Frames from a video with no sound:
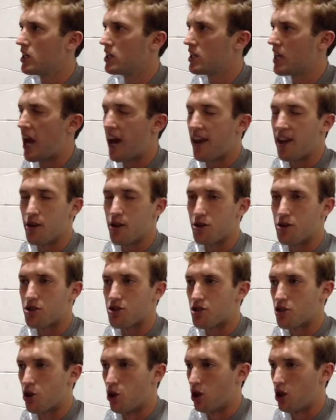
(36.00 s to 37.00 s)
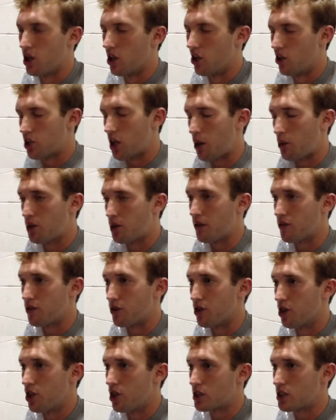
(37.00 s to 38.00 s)
Yeah, they were throwing a couple
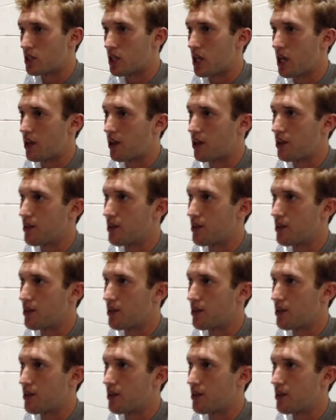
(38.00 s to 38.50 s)
different looks, and I